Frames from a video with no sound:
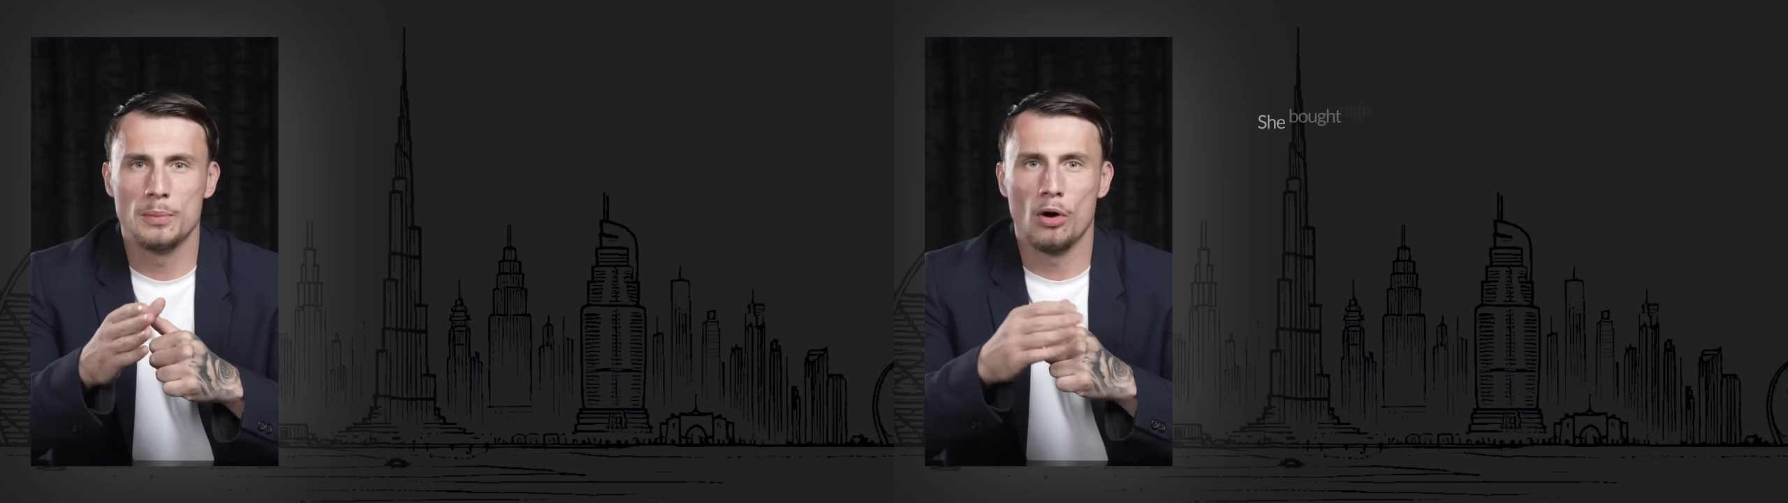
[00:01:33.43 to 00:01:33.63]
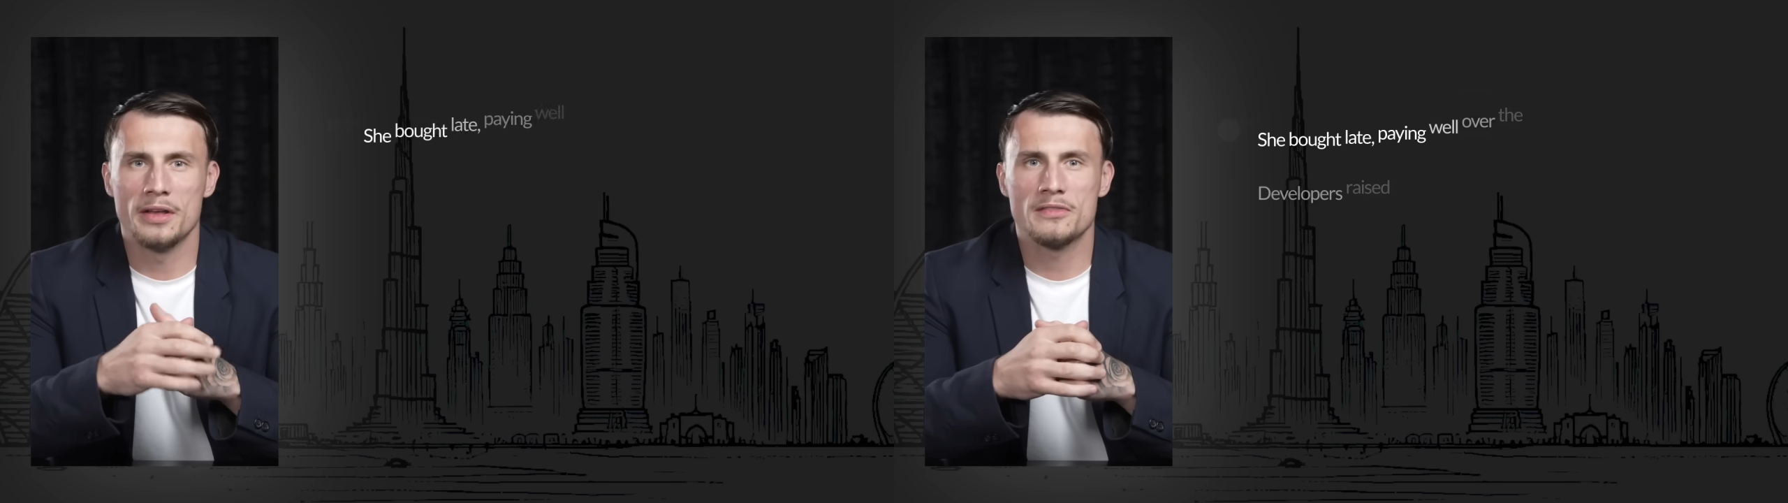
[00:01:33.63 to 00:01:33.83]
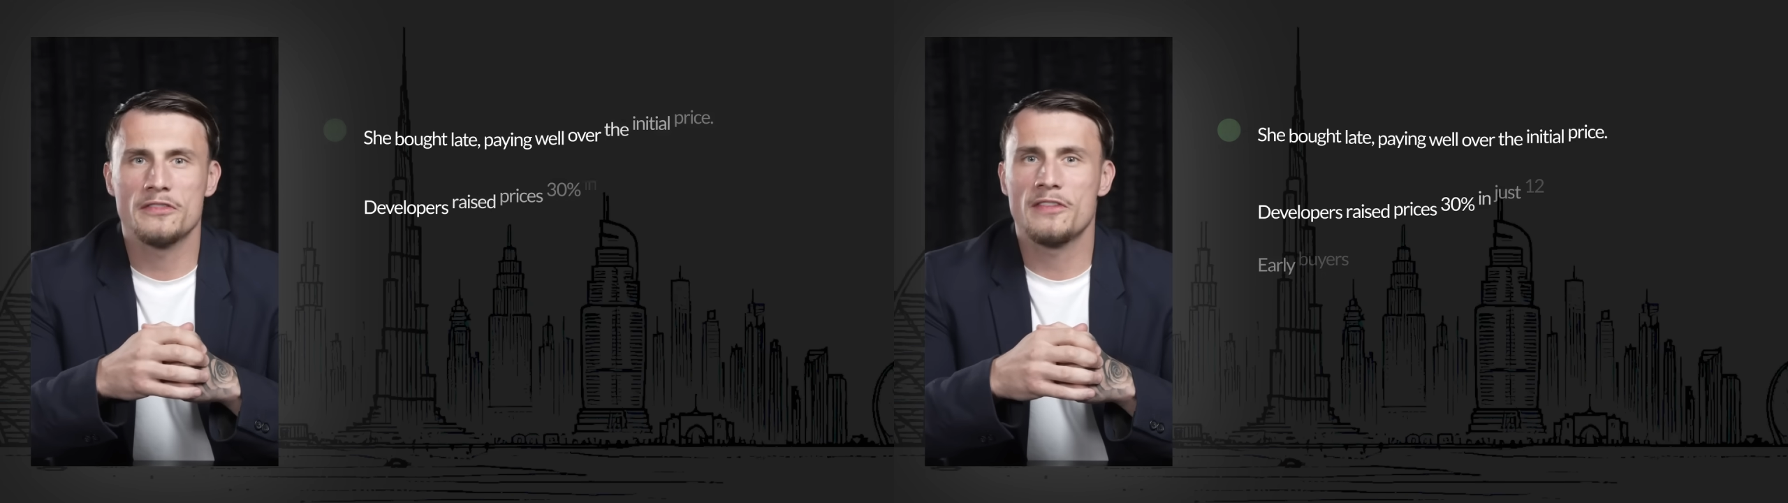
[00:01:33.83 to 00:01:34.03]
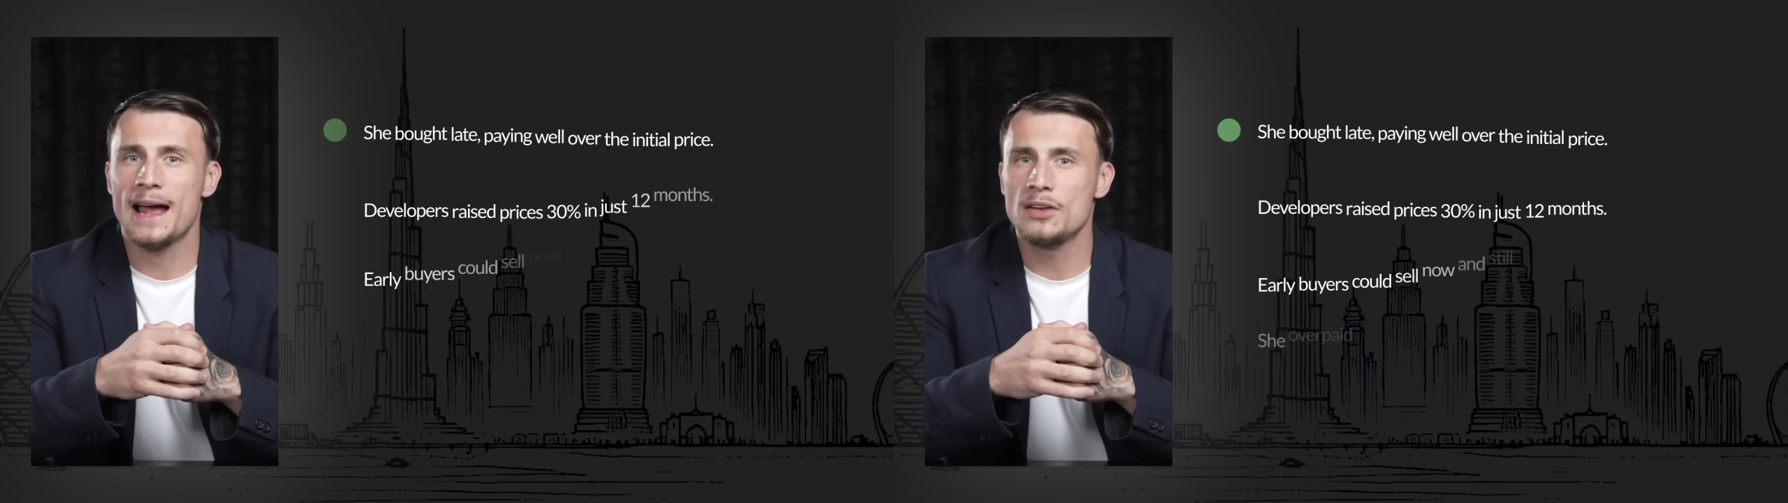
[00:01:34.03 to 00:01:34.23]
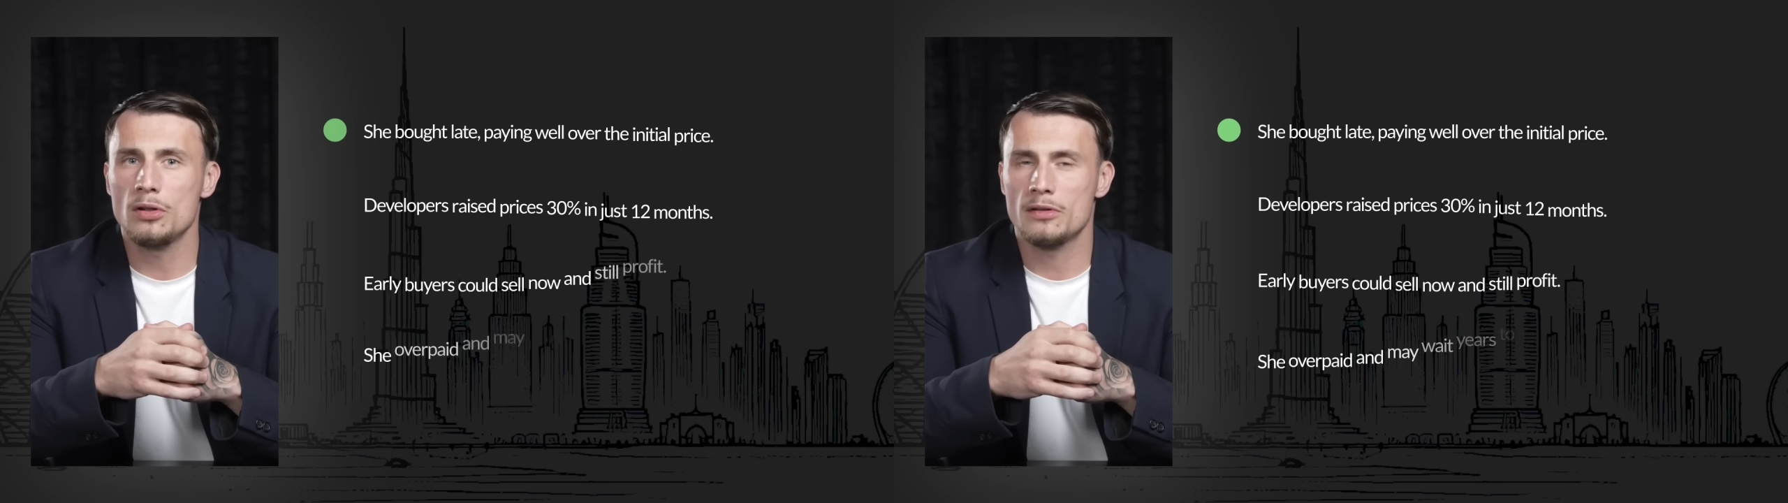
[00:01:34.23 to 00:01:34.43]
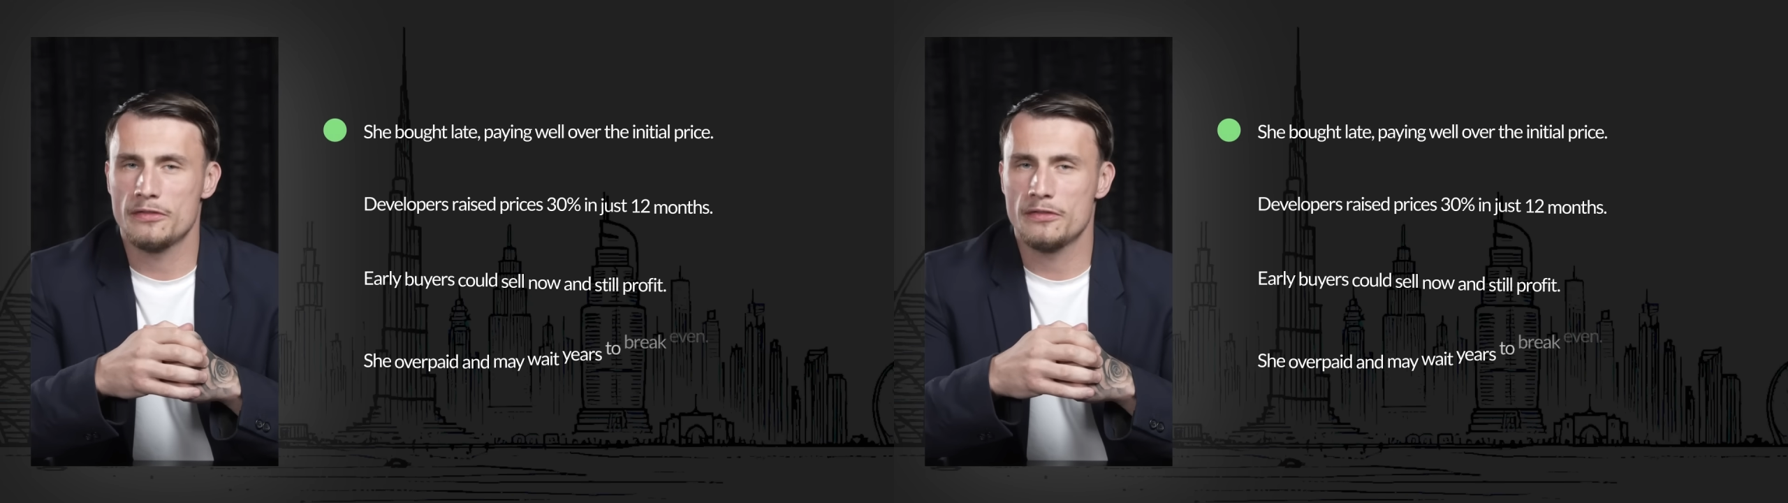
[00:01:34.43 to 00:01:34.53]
bought in the final